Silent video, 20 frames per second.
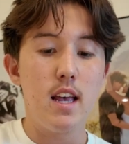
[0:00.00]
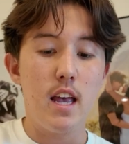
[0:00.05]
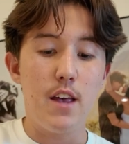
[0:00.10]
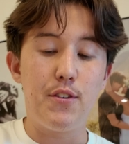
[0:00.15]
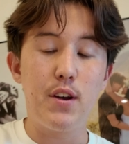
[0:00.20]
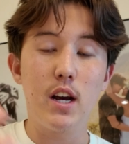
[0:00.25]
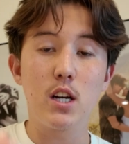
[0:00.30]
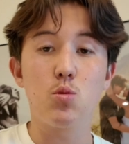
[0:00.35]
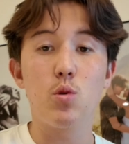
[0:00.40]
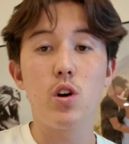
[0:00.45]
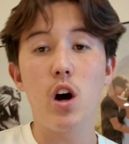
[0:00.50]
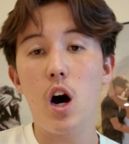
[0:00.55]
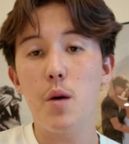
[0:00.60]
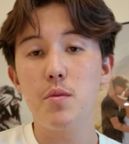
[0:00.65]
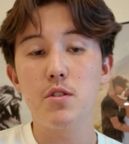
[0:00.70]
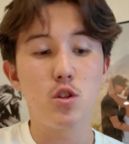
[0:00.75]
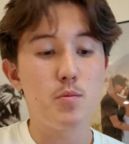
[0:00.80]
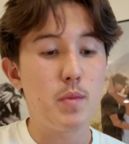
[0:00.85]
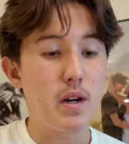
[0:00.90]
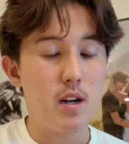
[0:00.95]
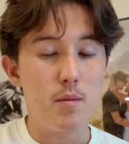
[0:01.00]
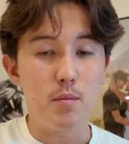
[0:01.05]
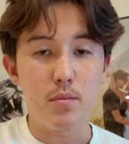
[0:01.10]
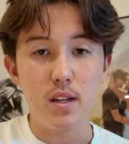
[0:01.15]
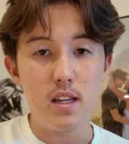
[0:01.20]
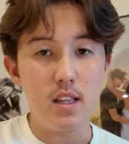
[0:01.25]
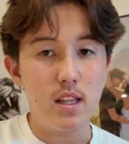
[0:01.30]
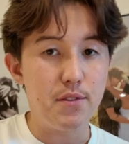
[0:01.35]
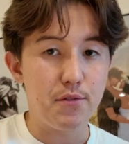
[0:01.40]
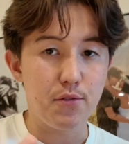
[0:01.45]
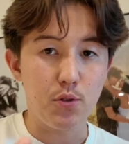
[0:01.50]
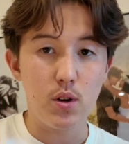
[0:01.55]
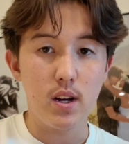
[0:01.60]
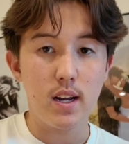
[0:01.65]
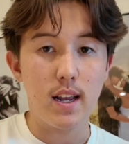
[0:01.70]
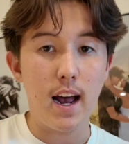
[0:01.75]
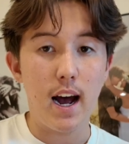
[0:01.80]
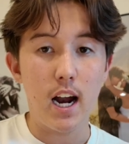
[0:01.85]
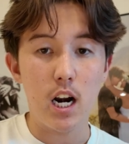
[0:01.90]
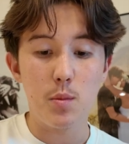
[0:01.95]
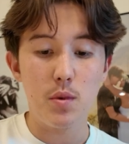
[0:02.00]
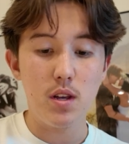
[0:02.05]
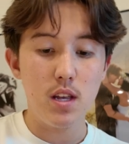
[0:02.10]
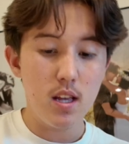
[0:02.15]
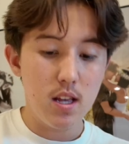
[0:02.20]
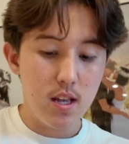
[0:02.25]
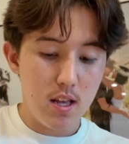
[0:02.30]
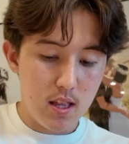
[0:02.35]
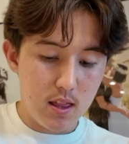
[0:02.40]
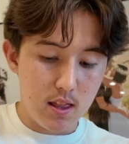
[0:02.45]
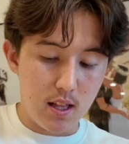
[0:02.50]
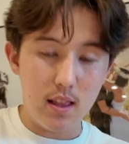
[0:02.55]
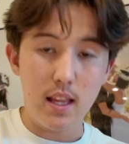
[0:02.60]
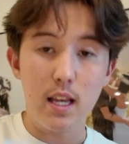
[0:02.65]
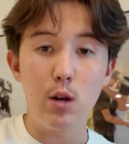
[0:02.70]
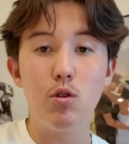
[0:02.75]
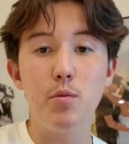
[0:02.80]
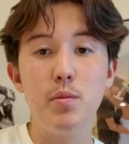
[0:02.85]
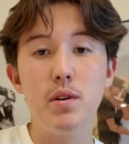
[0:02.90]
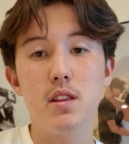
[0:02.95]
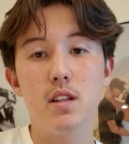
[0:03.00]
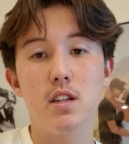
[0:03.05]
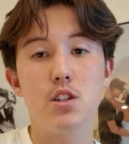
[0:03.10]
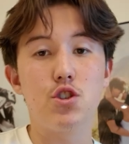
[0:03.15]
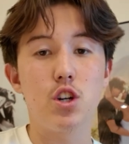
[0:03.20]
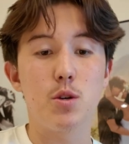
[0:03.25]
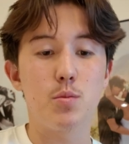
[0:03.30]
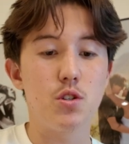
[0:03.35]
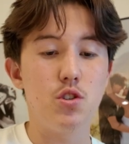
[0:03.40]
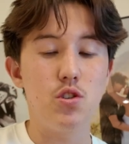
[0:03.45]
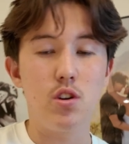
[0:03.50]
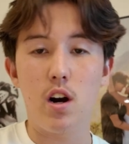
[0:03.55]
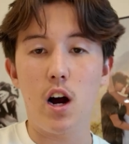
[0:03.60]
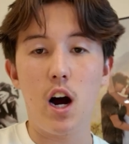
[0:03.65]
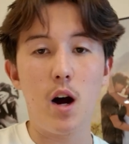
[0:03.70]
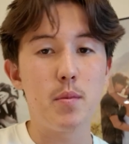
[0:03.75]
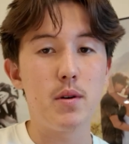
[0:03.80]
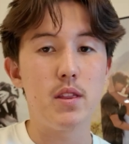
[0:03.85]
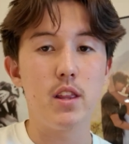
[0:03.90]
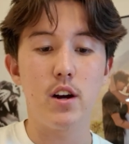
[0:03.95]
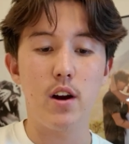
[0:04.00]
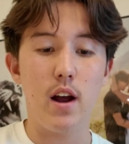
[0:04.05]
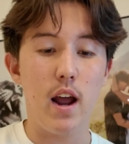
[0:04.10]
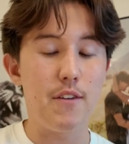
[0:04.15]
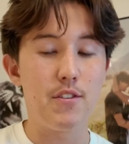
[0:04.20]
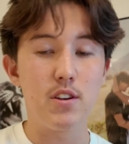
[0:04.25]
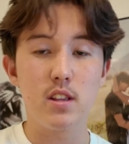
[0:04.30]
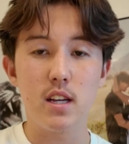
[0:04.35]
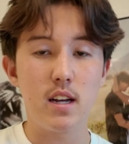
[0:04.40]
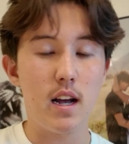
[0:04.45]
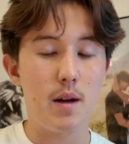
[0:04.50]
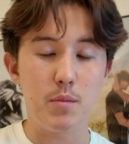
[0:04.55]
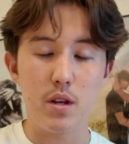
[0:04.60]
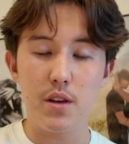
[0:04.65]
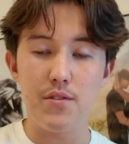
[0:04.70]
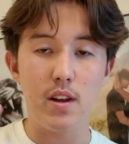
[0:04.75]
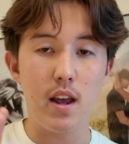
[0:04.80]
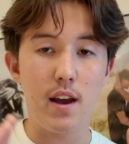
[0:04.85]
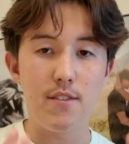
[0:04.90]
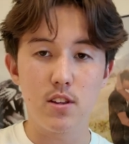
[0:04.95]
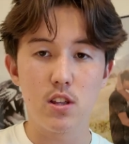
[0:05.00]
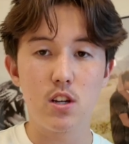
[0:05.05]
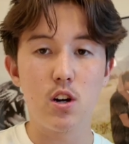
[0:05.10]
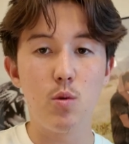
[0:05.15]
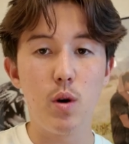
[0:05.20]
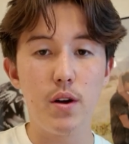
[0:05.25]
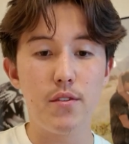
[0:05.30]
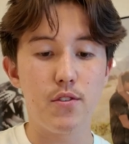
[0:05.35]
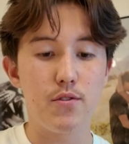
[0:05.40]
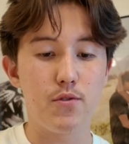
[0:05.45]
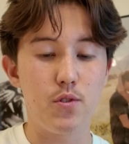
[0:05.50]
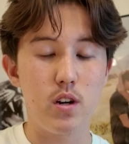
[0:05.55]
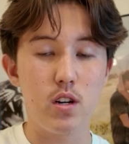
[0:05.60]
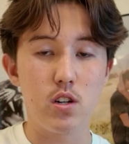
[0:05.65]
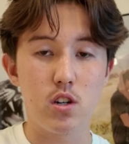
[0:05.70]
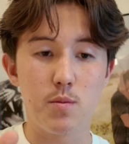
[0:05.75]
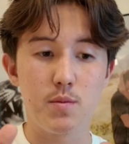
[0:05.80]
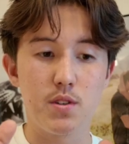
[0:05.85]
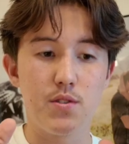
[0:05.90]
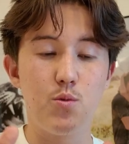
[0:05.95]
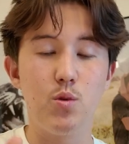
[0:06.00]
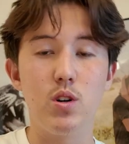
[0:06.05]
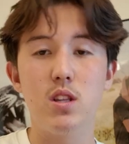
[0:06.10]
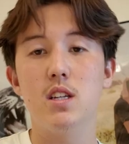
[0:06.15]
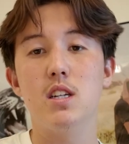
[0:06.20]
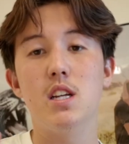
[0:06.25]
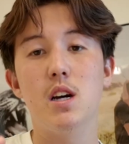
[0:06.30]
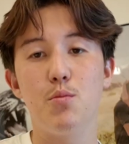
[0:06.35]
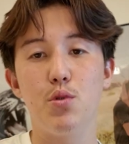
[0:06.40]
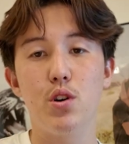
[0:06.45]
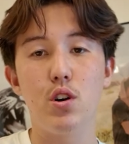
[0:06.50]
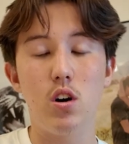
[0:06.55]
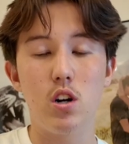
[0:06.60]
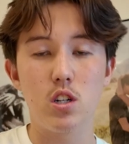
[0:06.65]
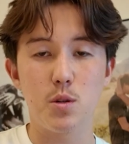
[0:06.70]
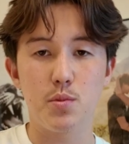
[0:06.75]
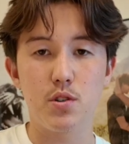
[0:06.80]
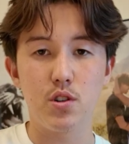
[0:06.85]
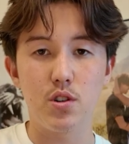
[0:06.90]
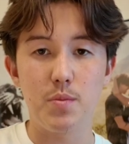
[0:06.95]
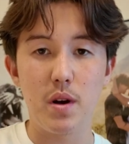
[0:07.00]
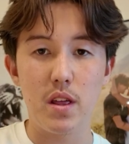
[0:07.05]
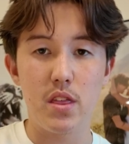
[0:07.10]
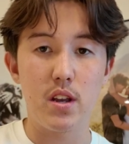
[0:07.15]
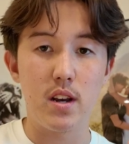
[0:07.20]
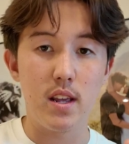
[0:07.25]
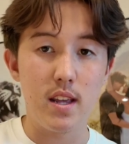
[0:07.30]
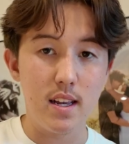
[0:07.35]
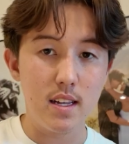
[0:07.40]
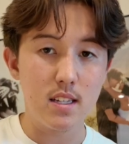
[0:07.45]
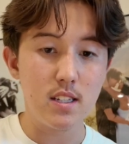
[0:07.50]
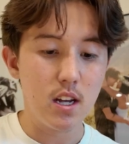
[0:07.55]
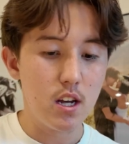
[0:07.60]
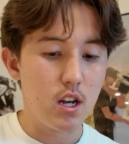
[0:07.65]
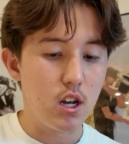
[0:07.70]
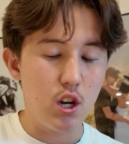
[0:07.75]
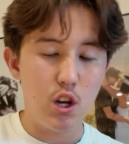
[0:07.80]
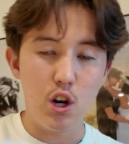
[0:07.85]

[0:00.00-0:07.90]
If you guys want to hop into my completely free academy, the link will be in the description. You can hop in there. I'm giving everything away for free in terms of what the 10.0 entrepreneur method is.